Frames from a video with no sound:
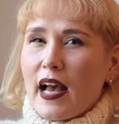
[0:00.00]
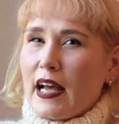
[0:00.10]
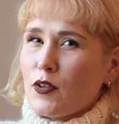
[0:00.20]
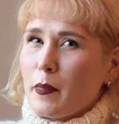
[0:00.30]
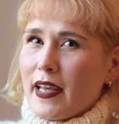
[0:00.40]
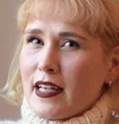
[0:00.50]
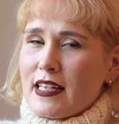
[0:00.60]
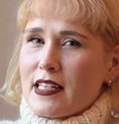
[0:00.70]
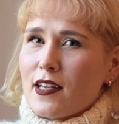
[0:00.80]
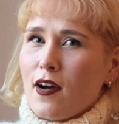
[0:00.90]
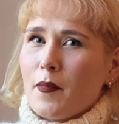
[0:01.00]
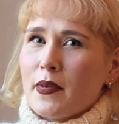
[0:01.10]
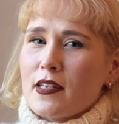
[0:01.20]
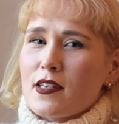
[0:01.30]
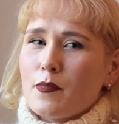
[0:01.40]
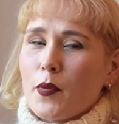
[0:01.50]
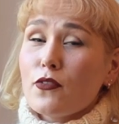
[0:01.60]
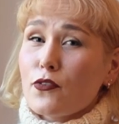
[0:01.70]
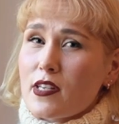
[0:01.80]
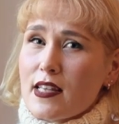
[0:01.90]
and you make a knitted garment, both
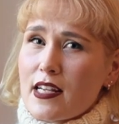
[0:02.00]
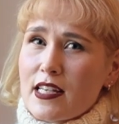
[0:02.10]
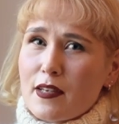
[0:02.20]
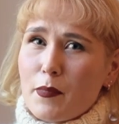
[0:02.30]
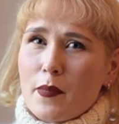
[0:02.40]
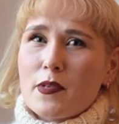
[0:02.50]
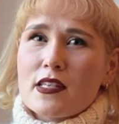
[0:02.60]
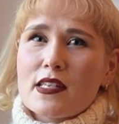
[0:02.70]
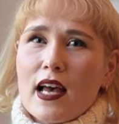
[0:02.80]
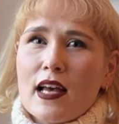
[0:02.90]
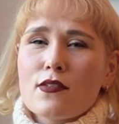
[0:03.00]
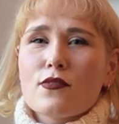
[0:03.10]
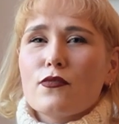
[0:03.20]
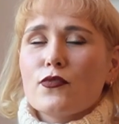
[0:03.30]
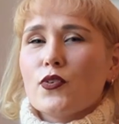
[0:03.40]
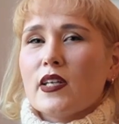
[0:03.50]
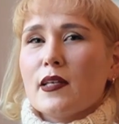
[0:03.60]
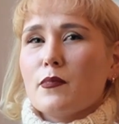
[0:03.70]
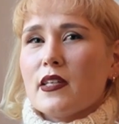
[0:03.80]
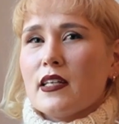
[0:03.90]
for aesthetic purposes and to
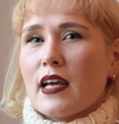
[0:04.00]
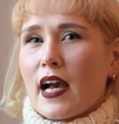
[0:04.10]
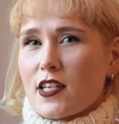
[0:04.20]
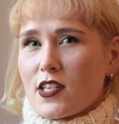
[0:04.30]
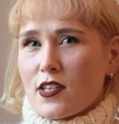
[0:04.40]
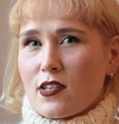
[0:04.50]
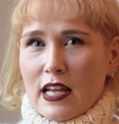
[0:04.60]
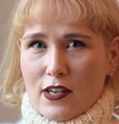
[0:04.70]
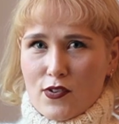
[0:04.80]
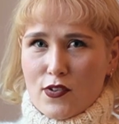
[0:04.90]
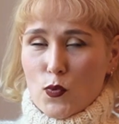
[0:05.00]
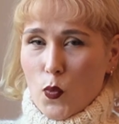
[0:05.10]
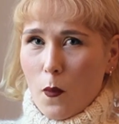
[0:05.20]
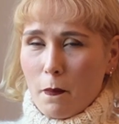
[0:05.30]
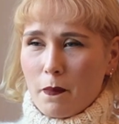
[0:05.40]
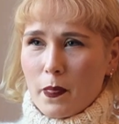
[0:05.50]
keep the actors and actresses warm,